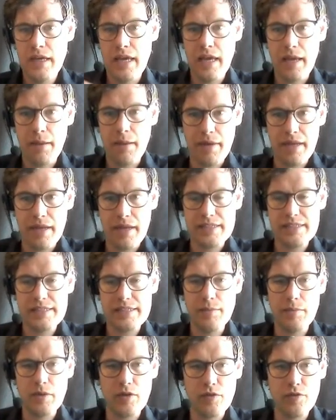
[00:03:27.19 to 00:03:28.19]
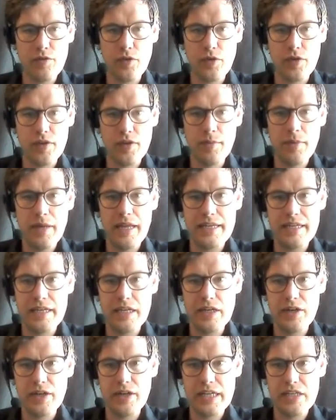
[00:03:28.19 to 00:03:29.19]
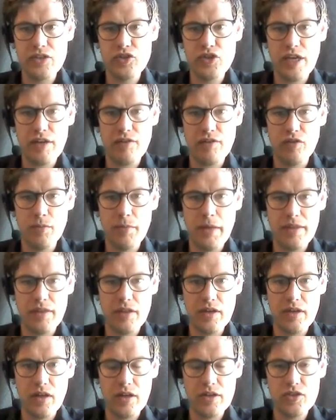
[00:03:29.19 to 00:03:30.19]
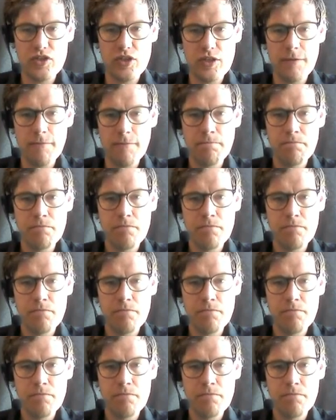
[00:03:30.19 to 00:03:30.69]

And it's similar for the blended learning and general methodology.